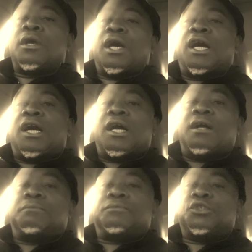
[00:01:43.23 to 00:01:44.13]

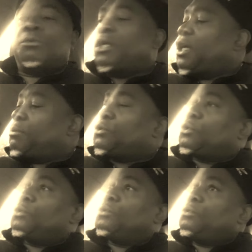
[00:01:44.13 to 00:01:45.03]
uh, you were able
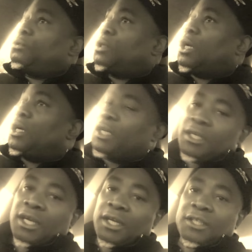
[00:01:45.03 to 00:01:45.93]
to uh,
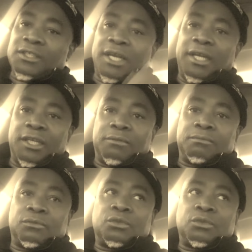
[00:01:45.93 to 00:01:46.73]
get the understanding